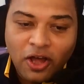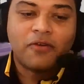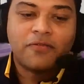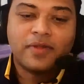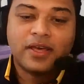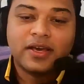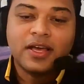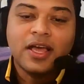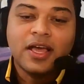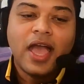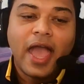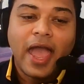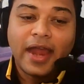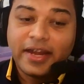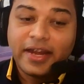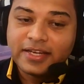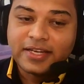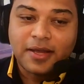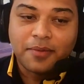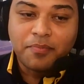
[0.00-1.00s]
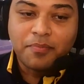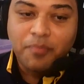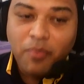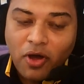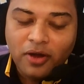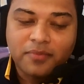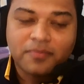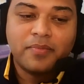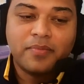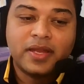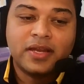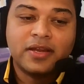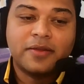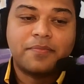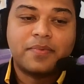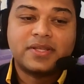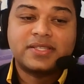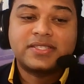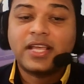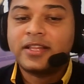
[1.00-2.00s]
of the editor board being
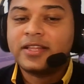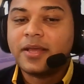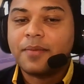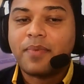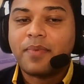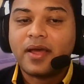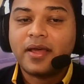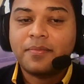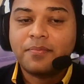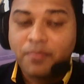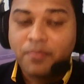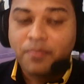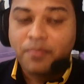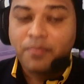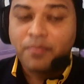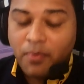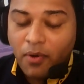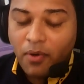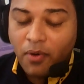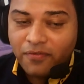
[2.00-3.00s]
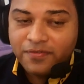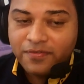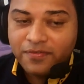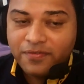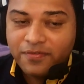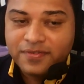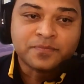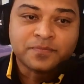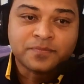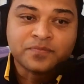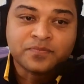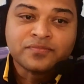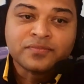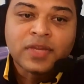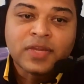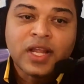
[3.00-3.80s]
represented by Prof. Sazali.